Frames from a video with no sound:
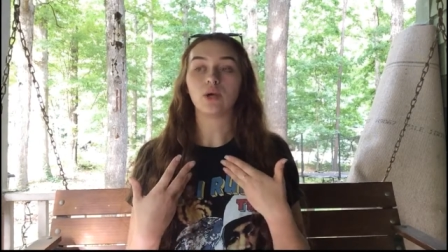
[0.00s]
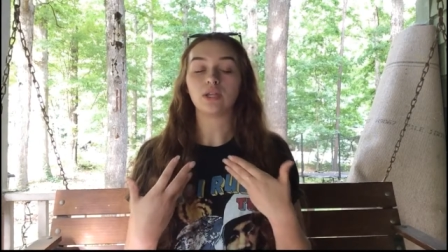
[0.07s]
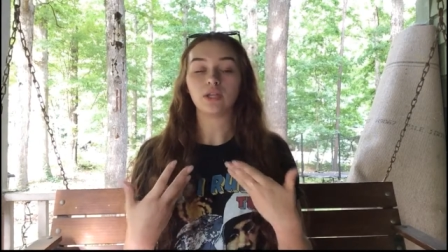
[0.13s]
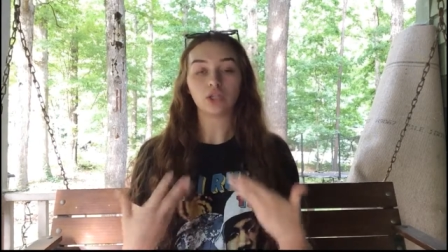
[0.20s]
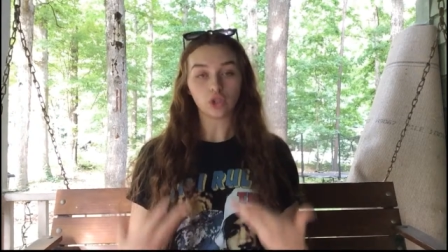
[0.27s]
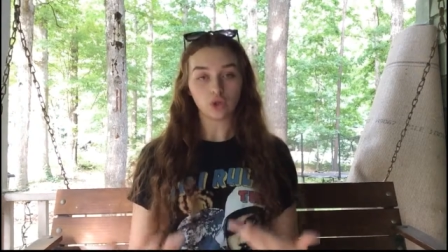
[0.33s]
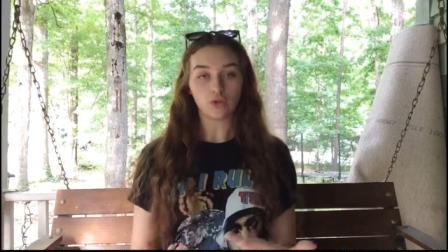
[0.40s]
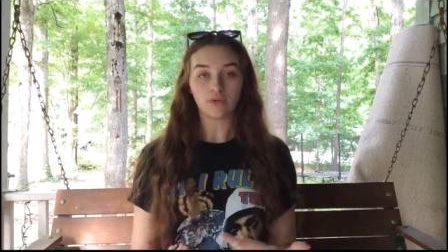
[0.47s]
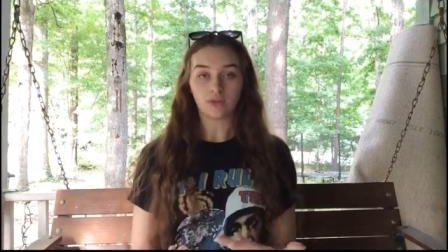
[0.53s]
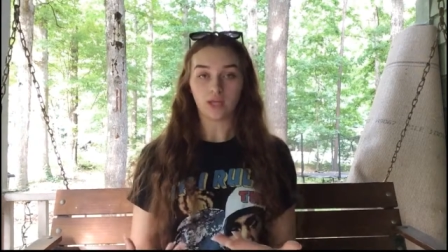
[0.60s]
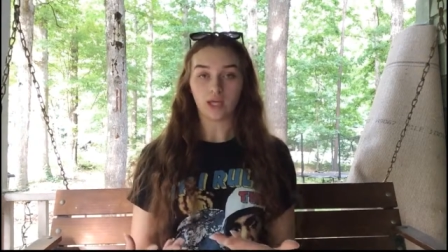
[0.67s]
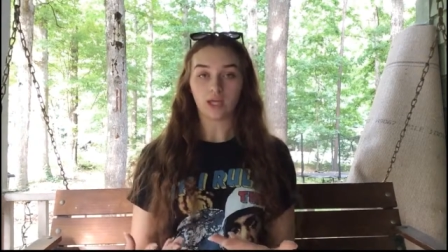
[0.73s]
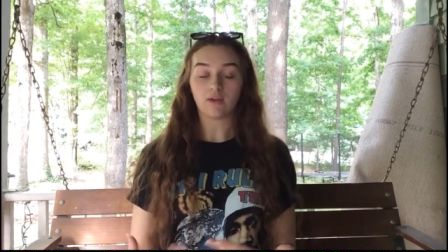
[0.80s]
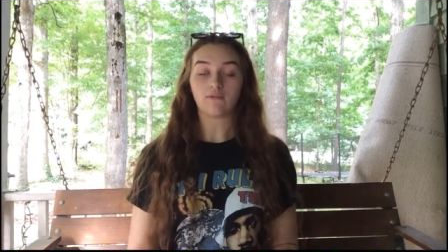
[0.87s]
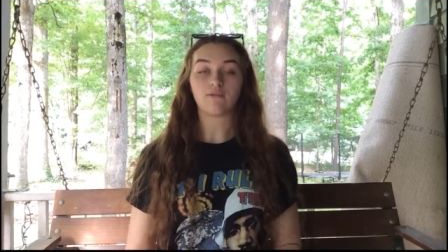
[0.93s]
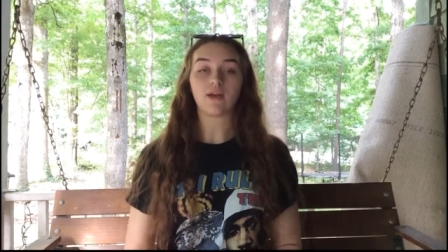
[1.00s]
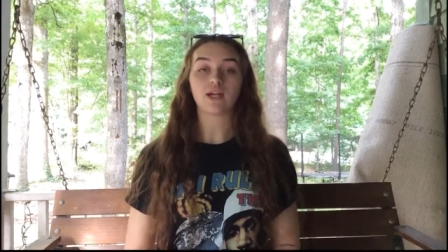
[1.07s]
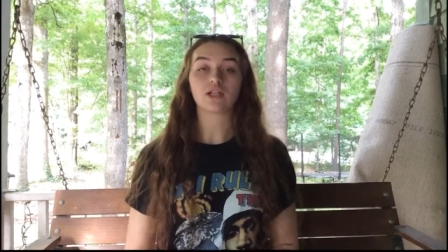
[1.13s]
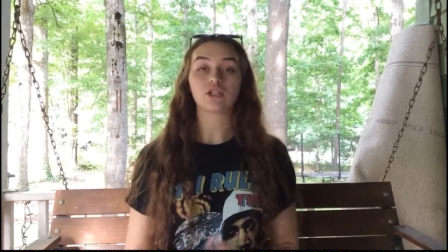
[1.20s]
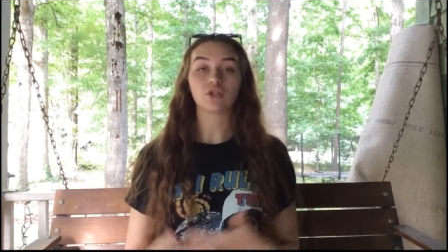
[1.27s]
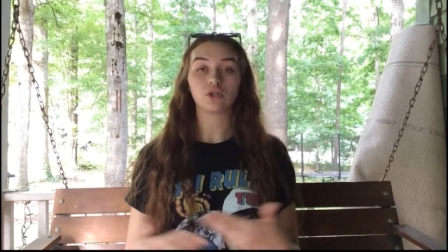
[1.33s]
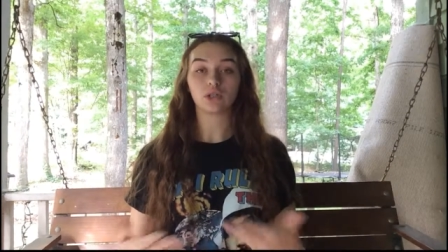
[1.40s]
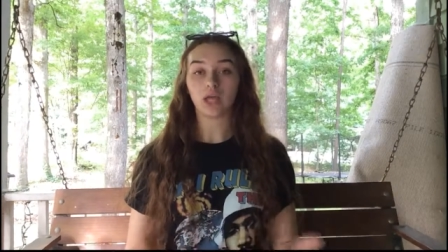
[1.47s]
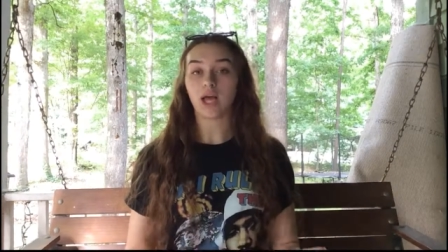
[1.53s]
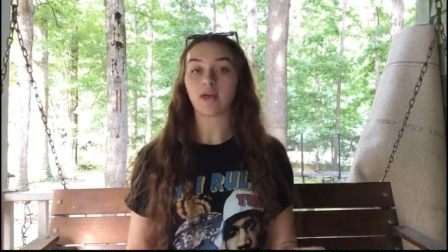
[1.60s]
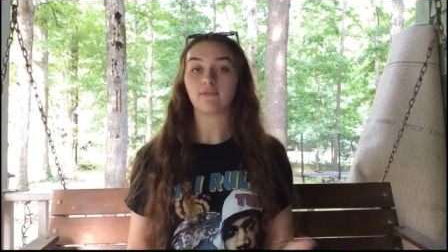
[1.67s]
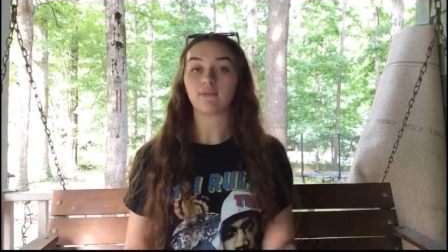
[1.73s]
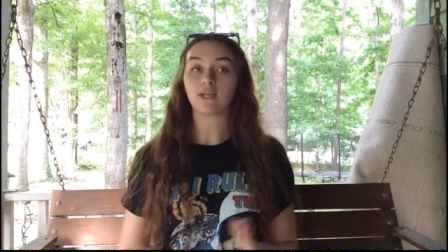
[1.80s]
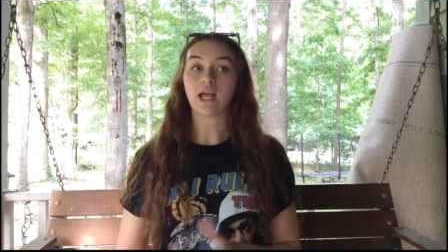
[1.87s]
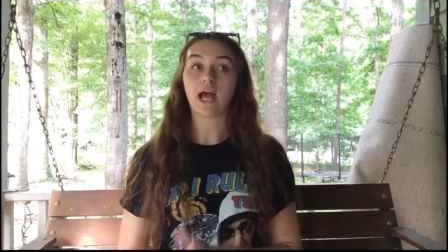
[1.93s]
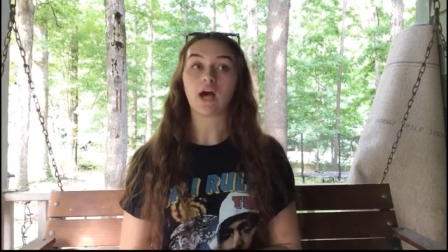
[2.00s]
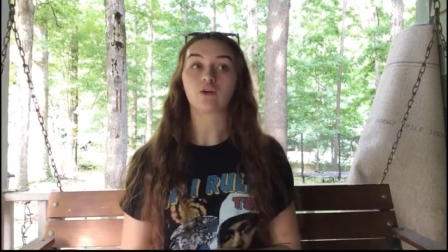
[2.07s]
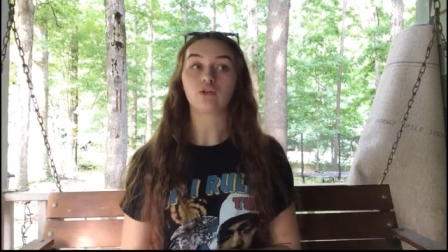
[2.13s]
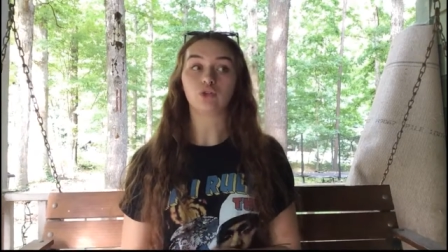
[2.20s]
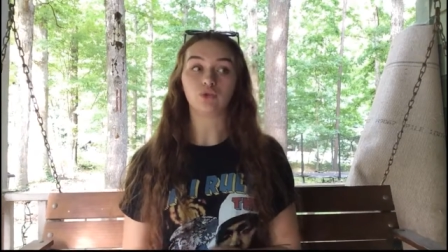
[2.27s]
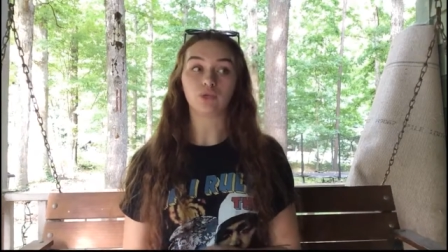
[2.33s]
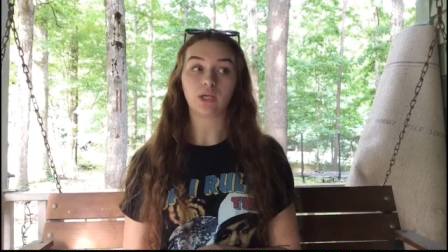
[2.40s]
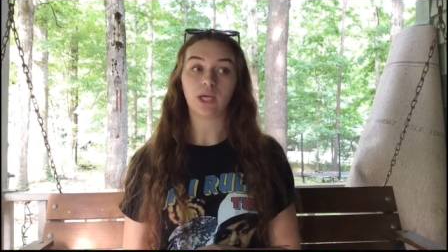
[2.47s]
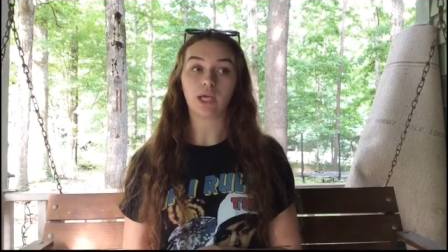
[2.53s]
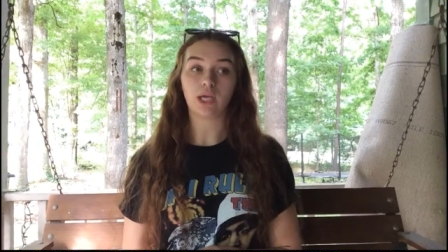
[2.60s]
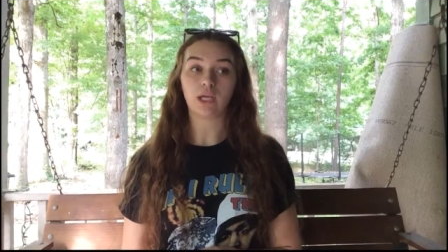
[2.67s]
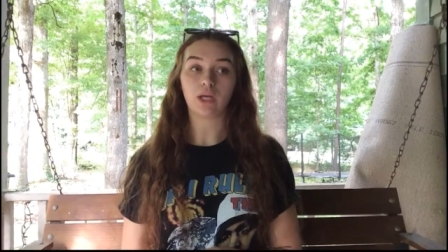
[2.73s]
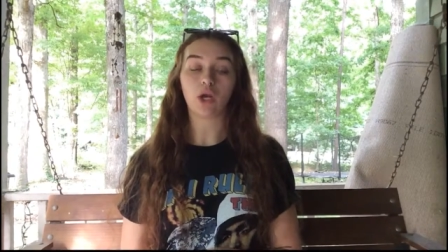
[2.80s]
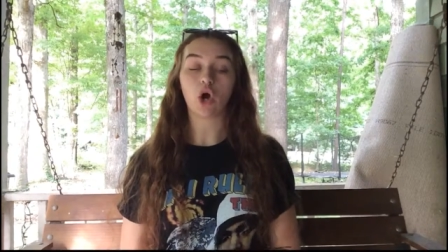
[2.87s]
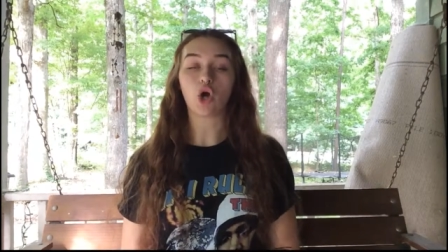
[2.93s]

way that you think affects your life and how you can